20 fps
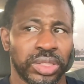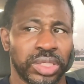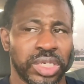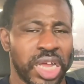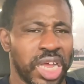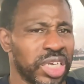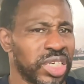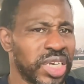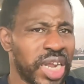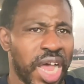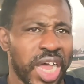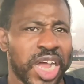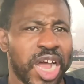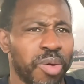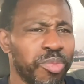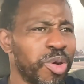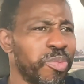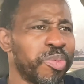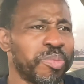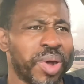It's not
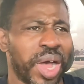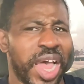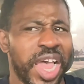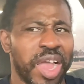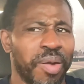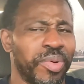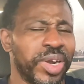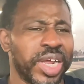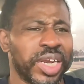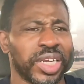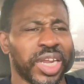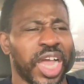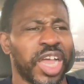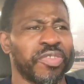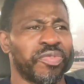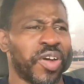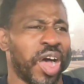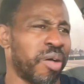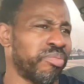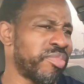coming up in my everyday
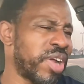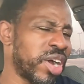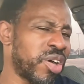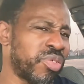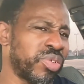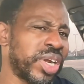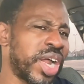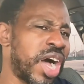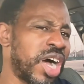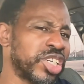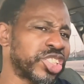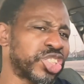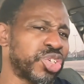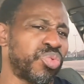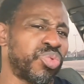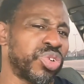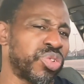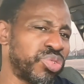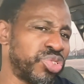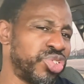life. I'm not going to allow
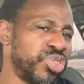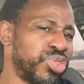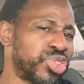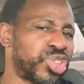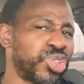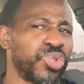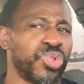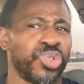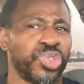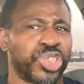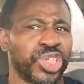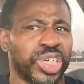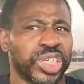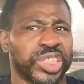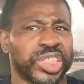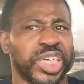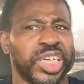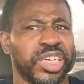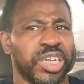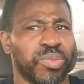someone on YouTube to
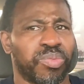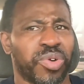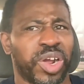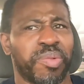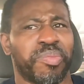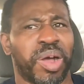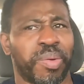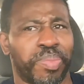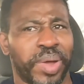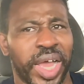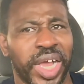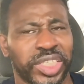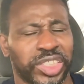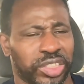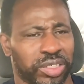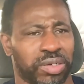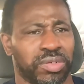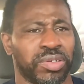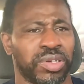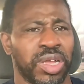continue to bring my past
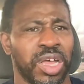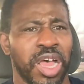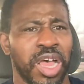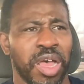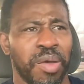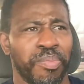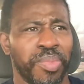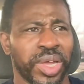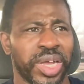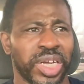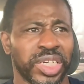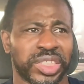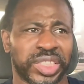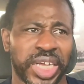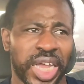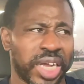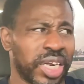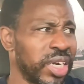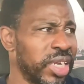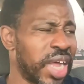up. Because
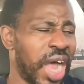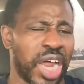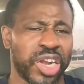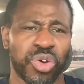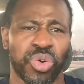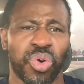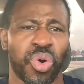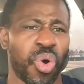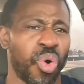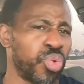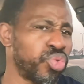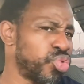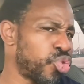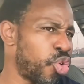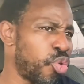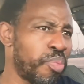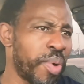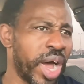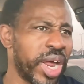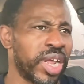technically, I don't owe
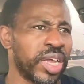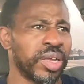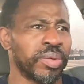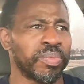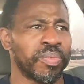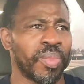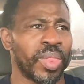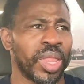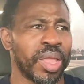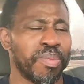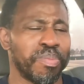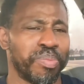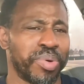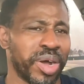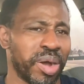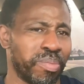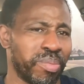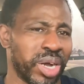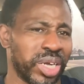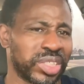nobody
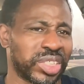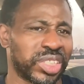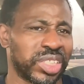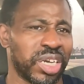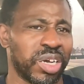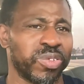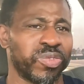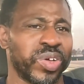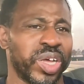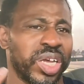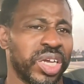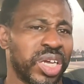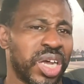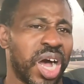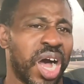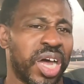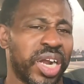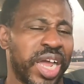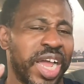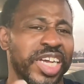but myself and
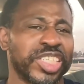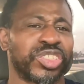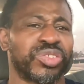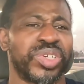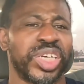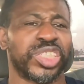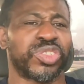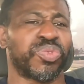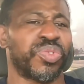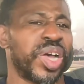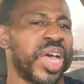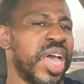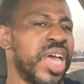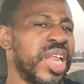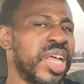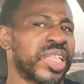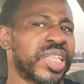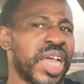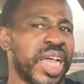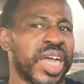God an explanation for
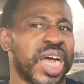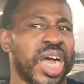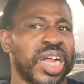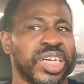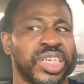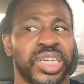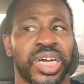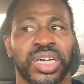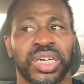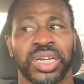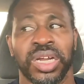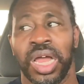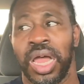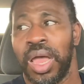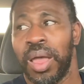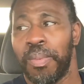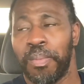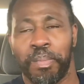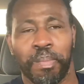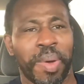anything I've done,
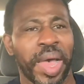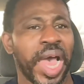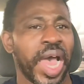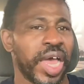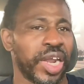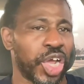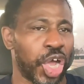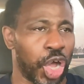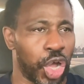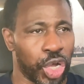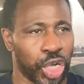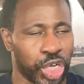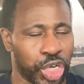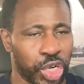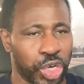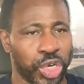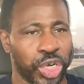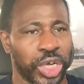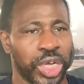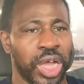bad or
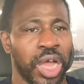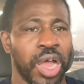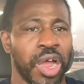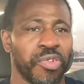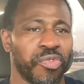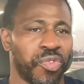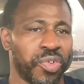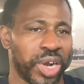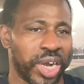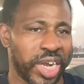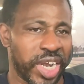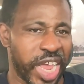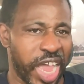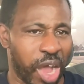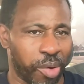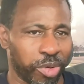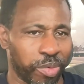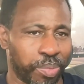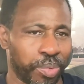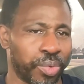good, from the day I
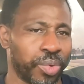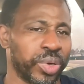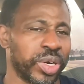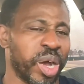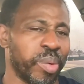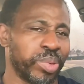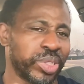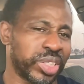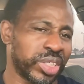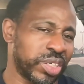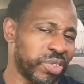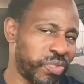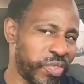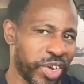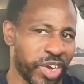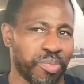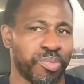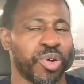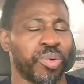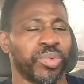was born up until this
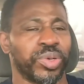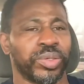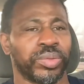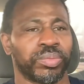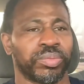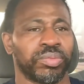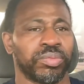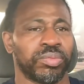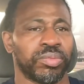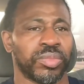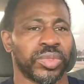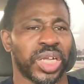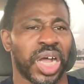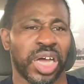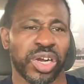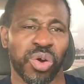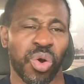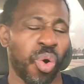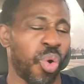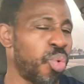very moment. I
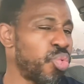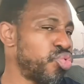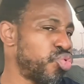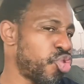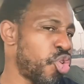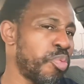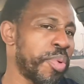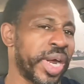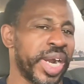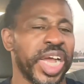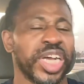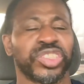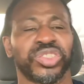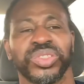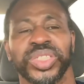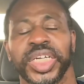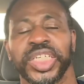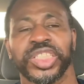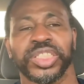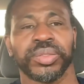don't owe nobody
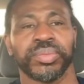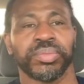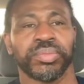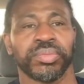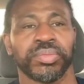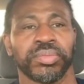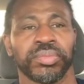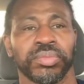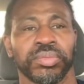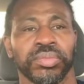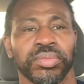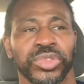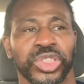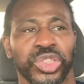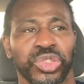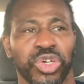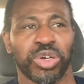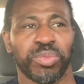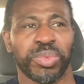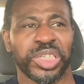explanation. You
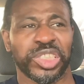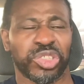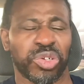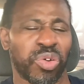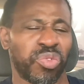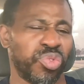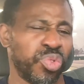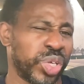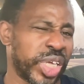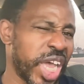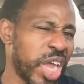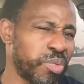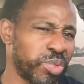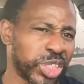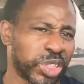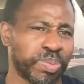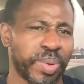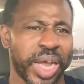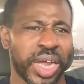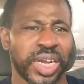mean? So if you can't
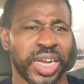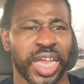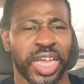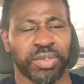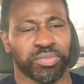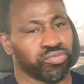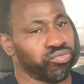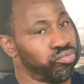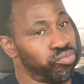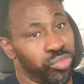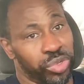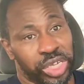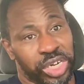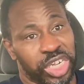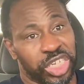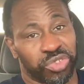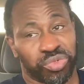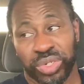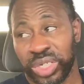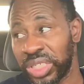respect that, it
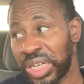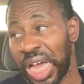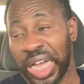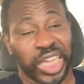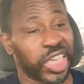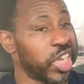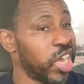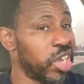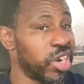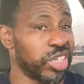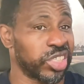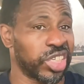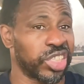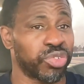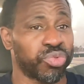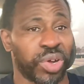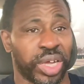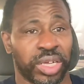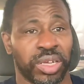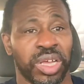is what it is. I can care less either
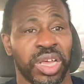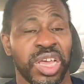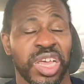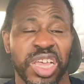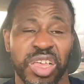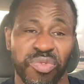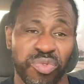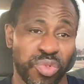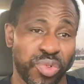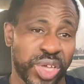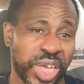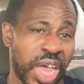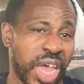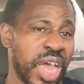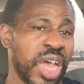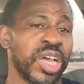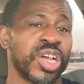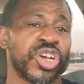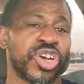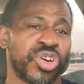way. If you
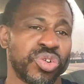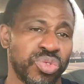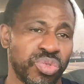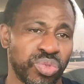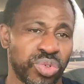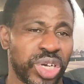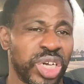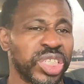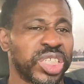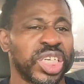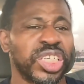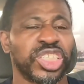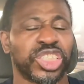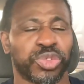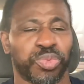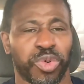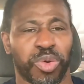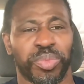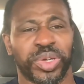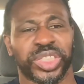can, cool. Continue to
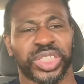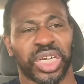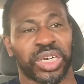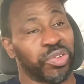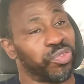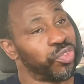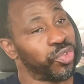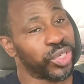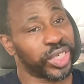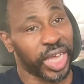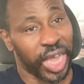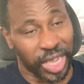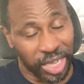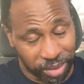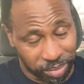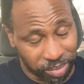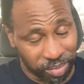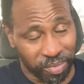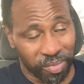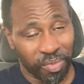support my channel. If you can't,
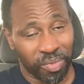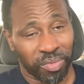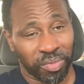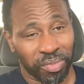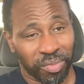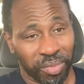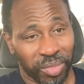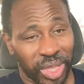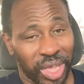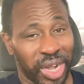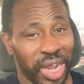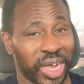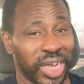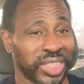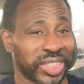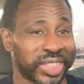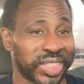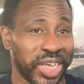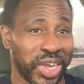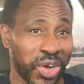like I
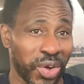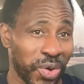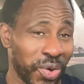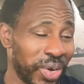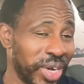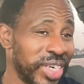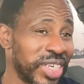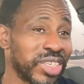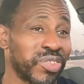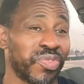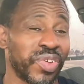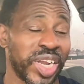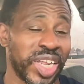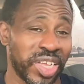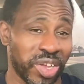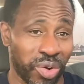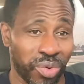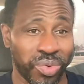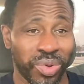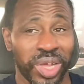said earlier in this
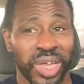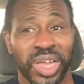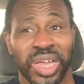video,